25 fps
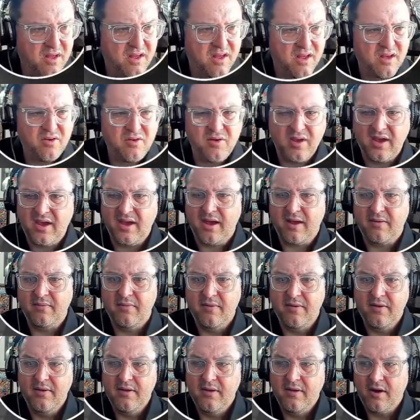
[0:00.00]
Oh, yeah.
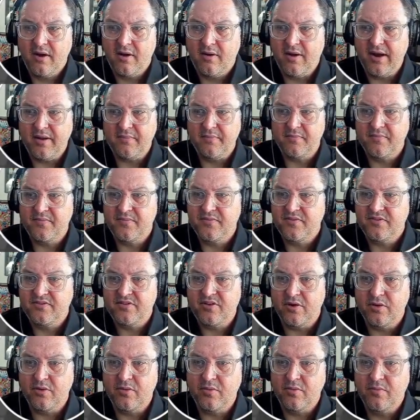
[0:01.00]
All right.
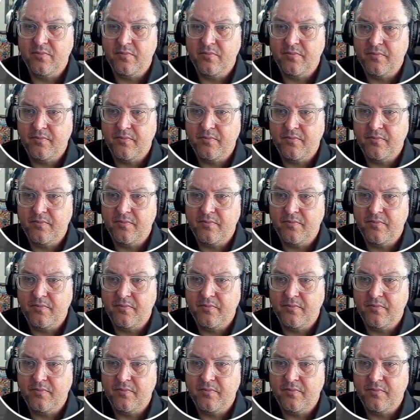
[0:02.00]
So